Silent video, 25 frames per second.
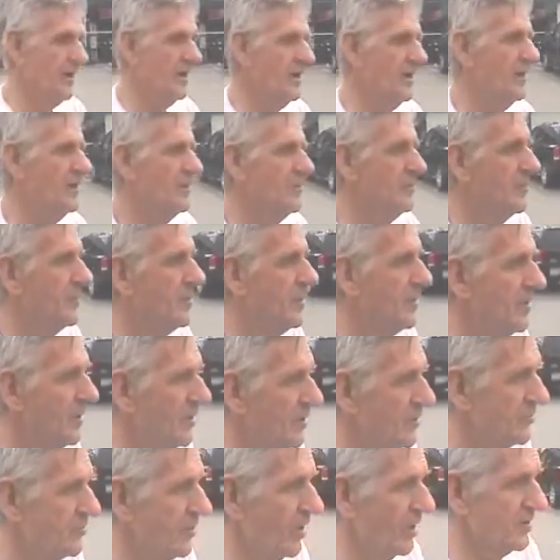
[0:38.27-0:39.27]
um,
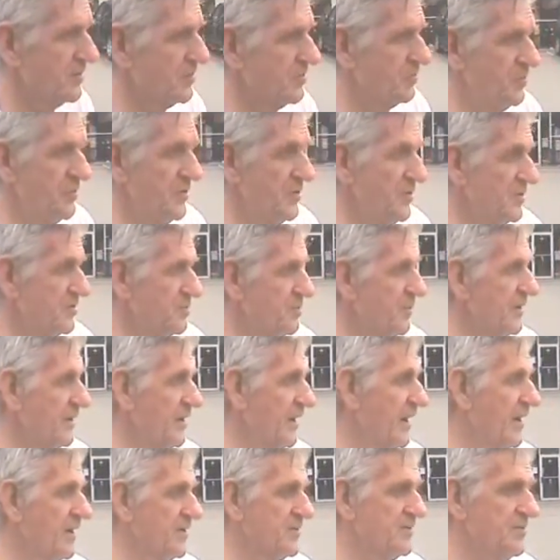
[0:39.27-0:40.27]
Dr. Pierce, by
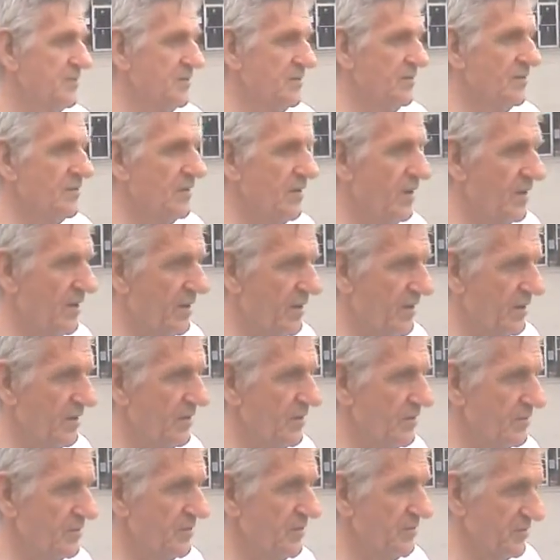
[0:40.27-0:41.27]
accident,
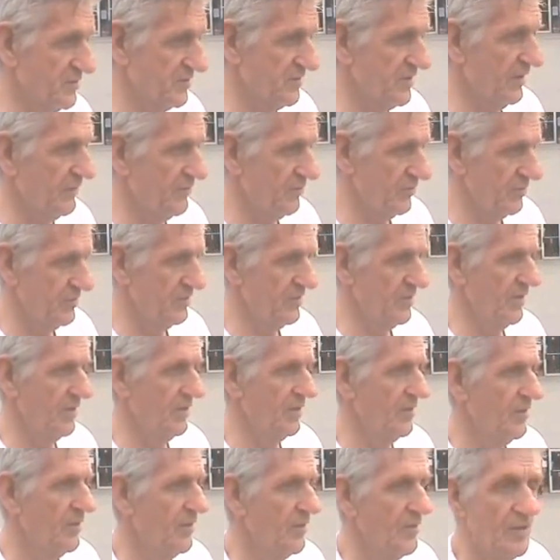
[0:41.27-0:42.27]
uh, discovered uh,